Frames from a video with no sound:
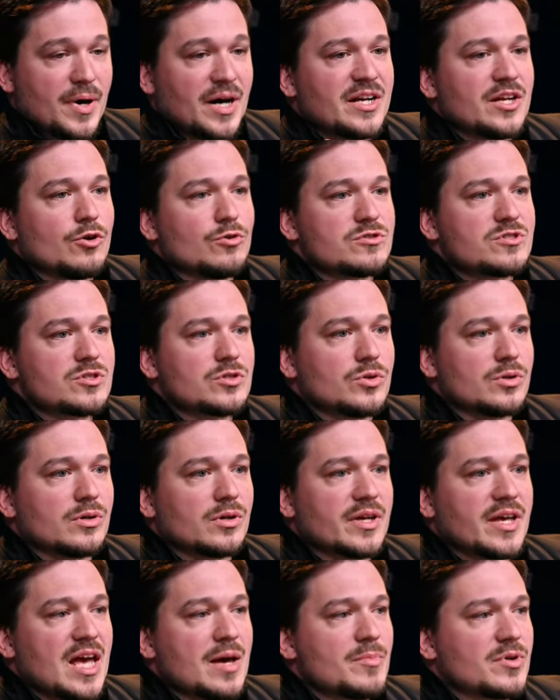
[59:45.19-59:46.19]
but
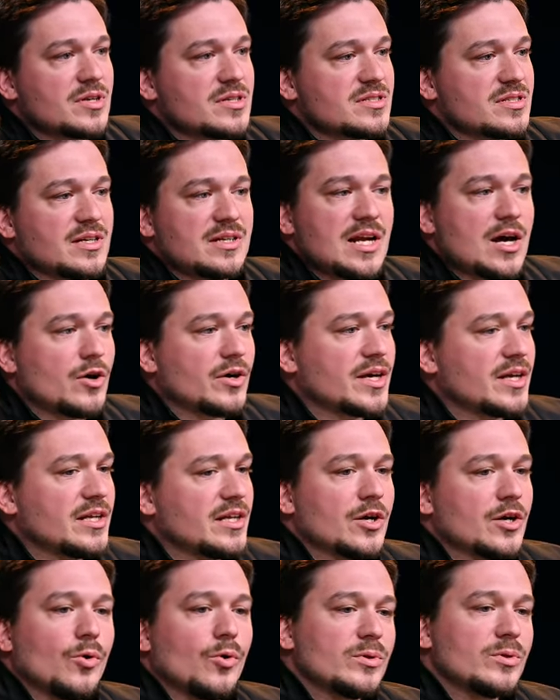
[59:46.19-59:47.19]
also cameras are now
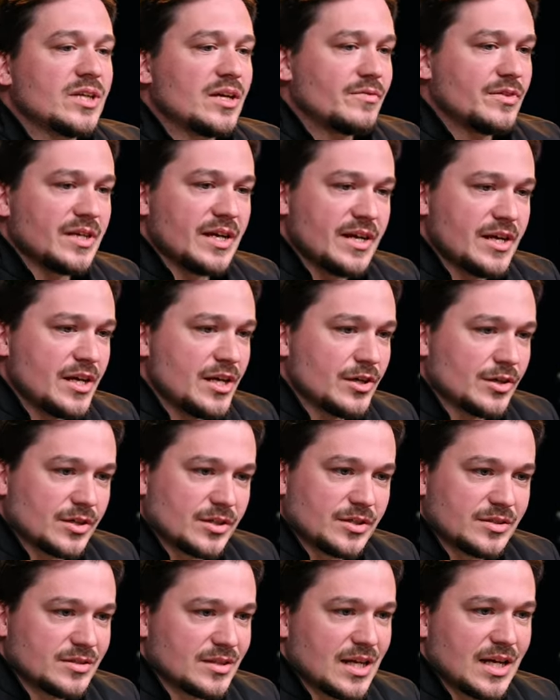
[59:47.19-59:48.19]
getting old every
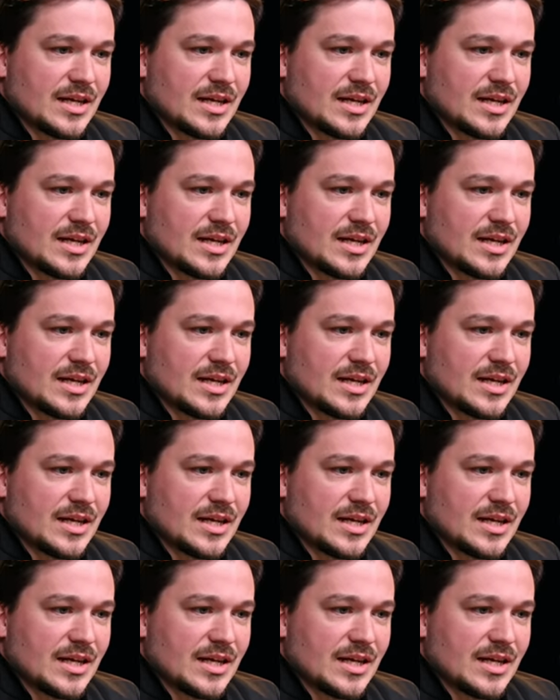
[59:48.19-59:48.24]
year.